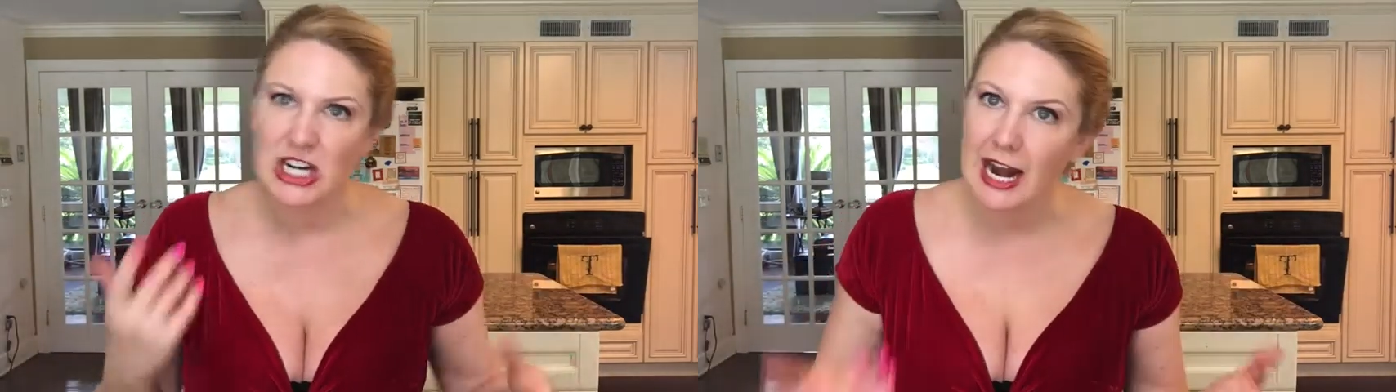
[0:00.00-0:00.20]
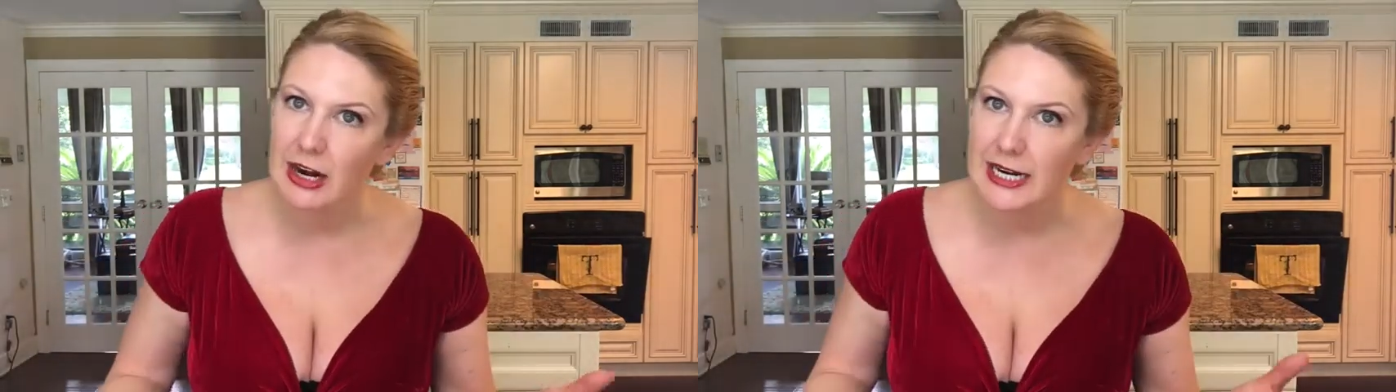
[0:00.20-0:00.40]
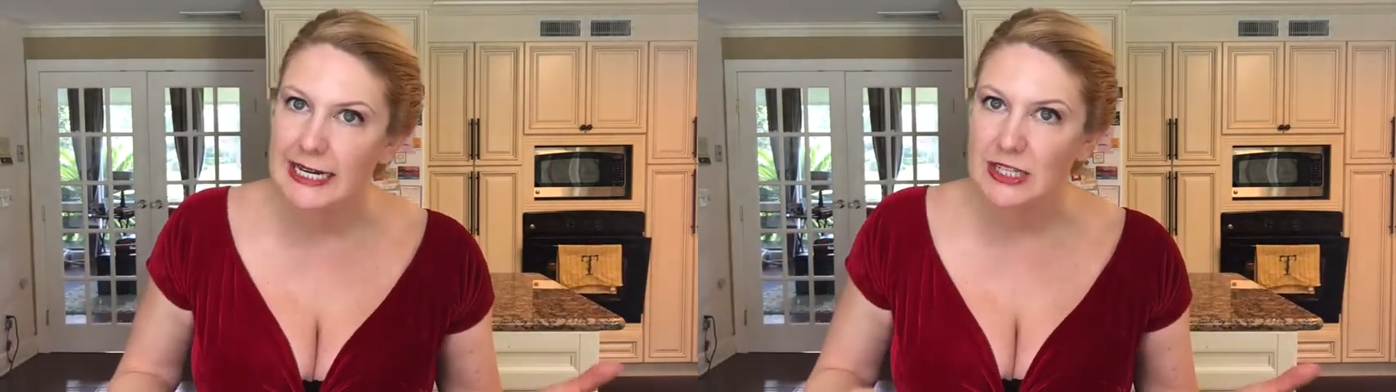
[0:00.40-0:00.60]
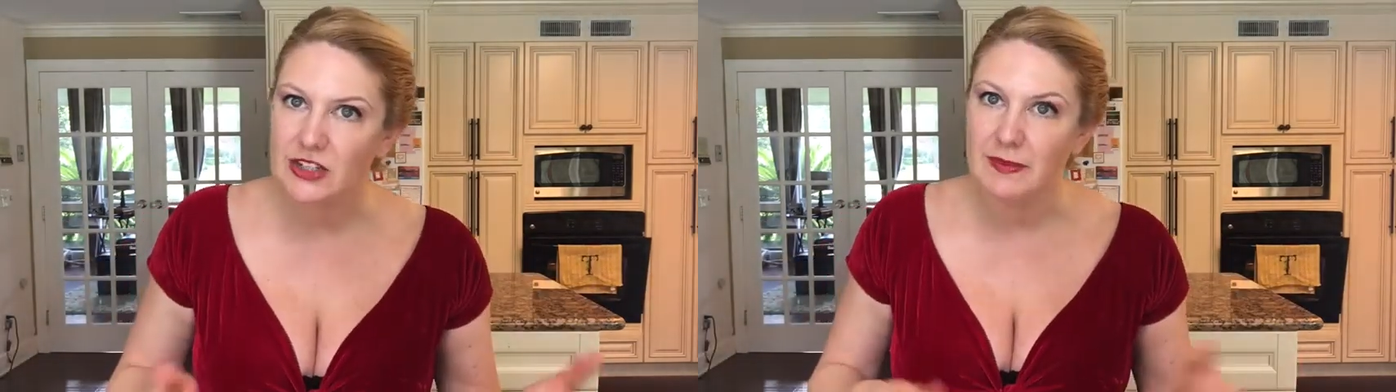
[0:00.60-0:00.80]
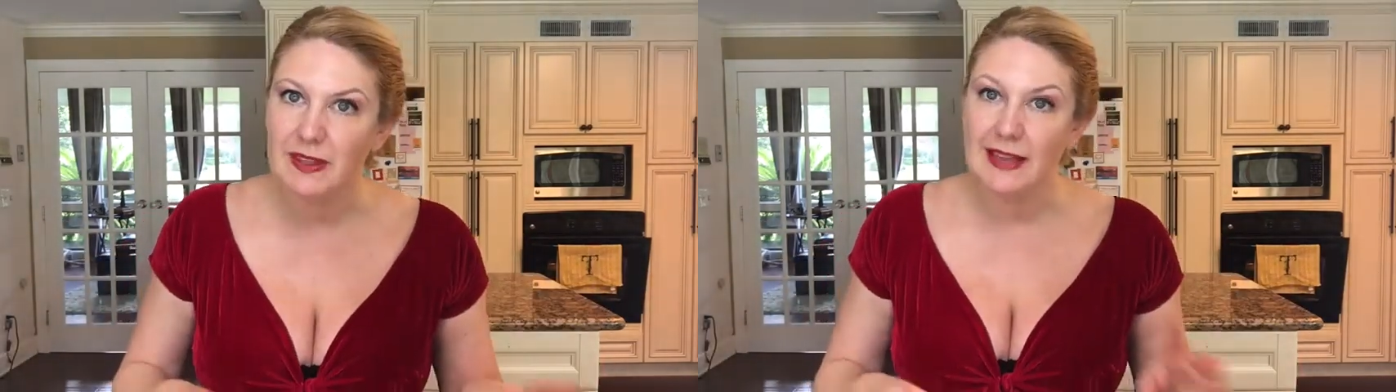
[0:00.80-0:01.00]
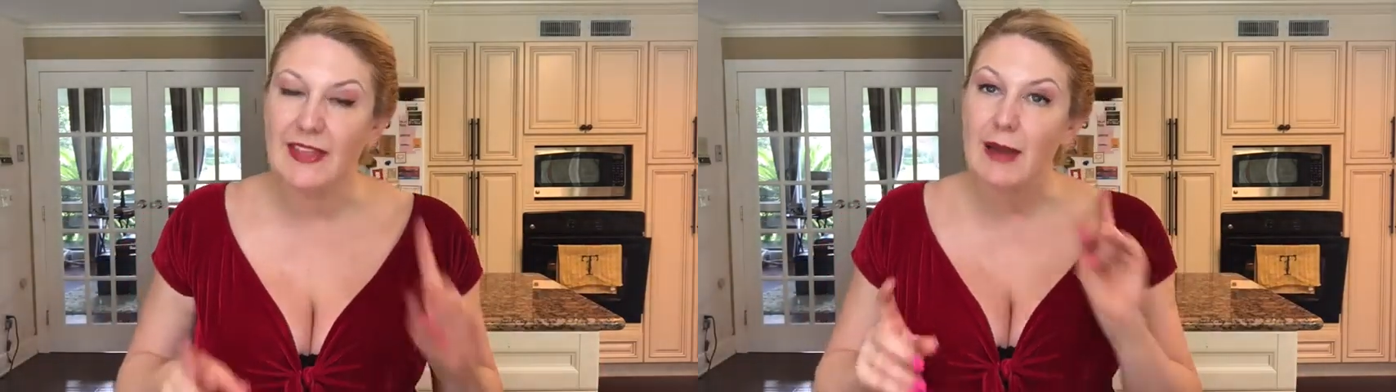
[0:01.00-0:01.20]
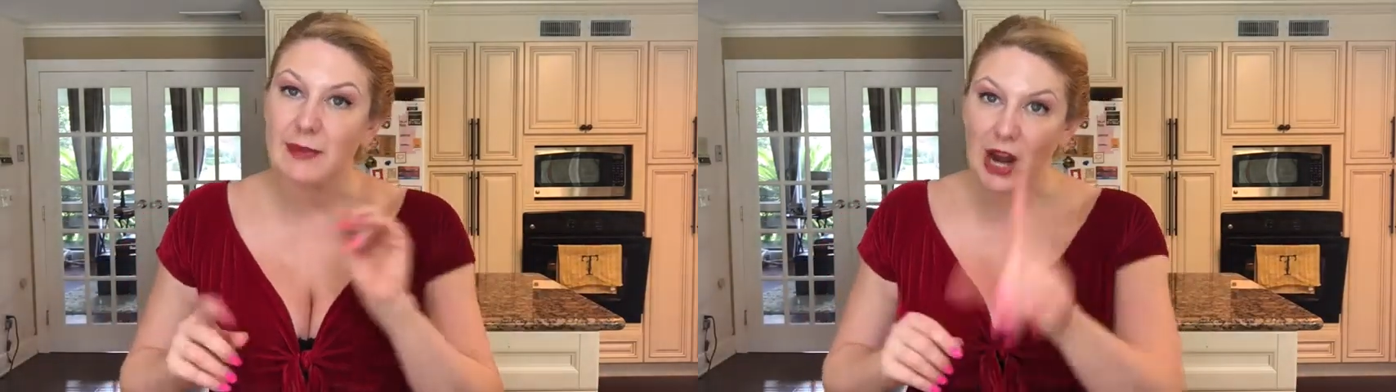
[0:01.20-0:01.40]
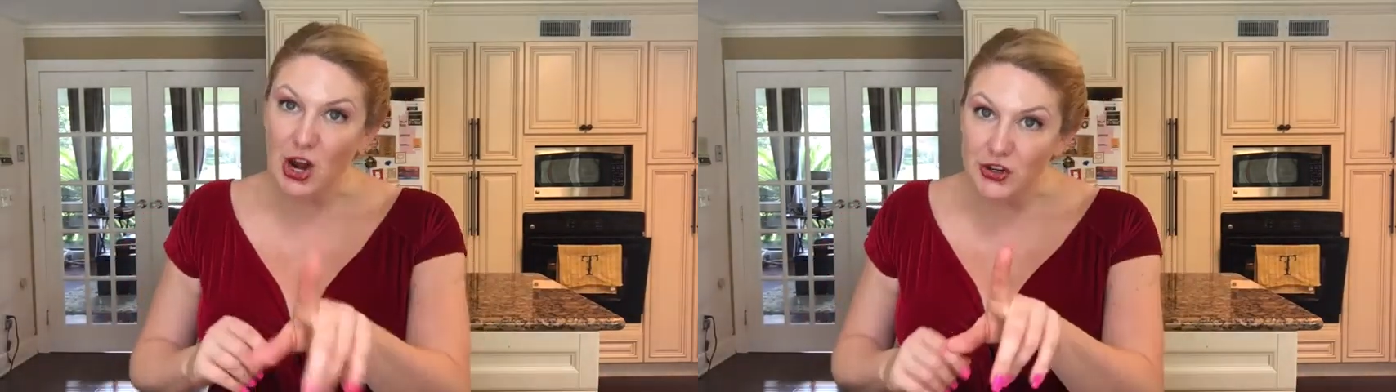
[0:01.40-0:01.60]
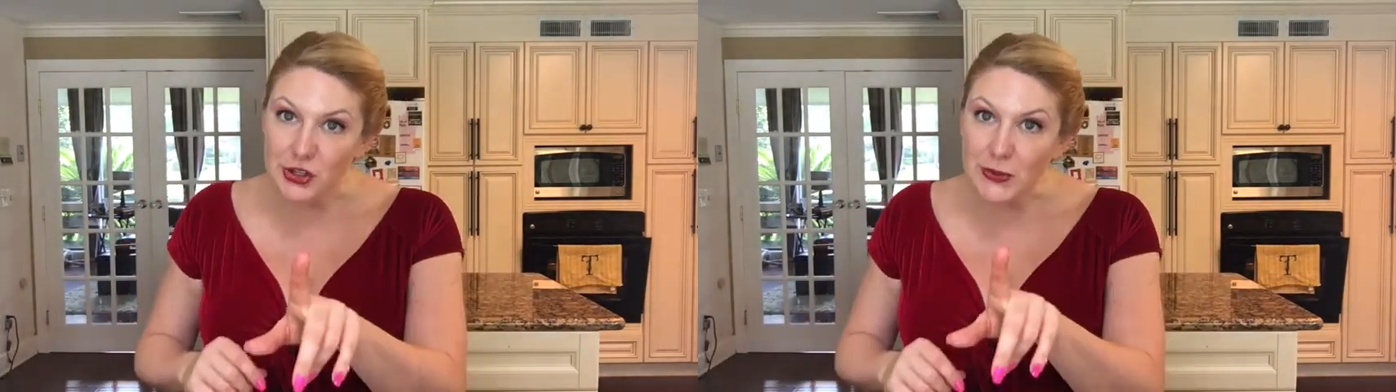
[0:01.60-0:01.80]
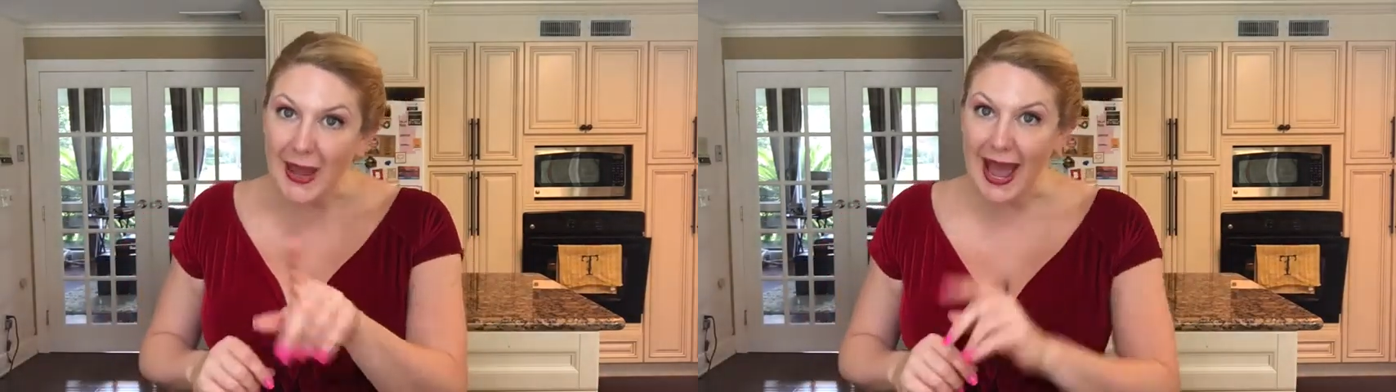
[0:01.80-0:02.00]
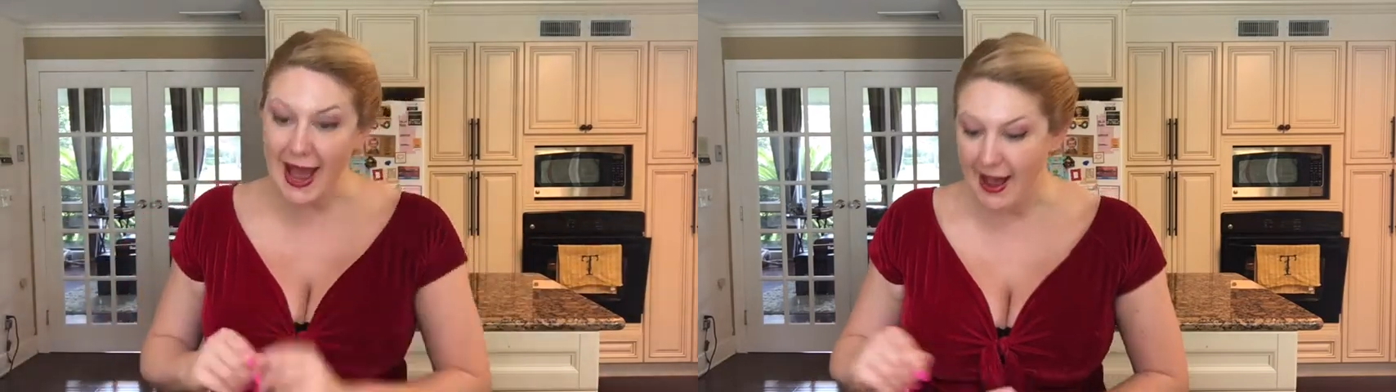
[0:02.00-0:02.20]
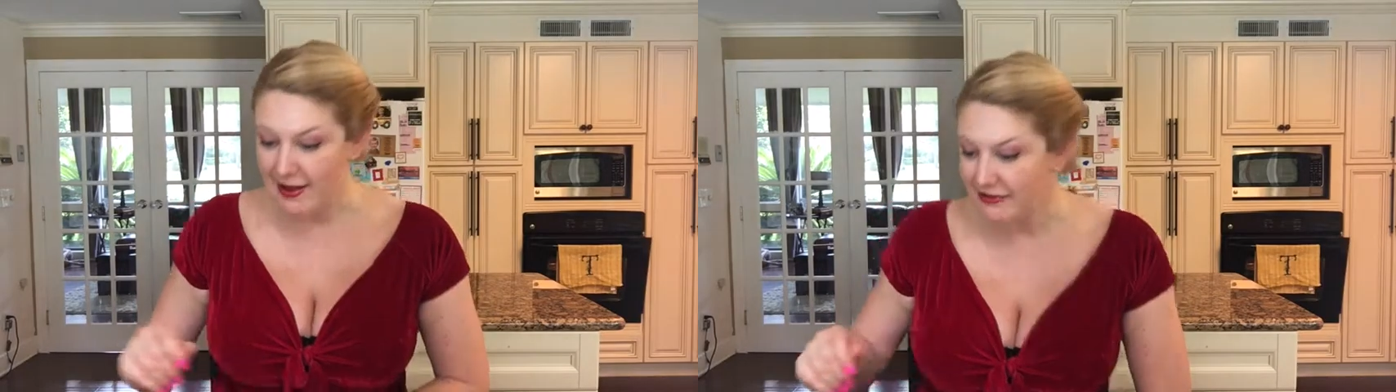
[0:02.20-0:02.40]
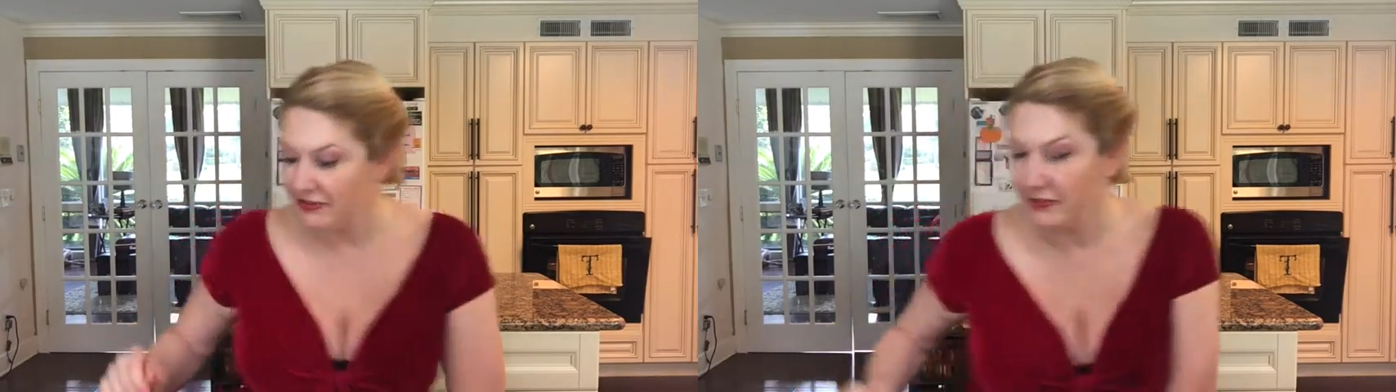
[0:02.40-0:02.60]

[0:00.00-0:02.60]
cherries or something like that, but I do have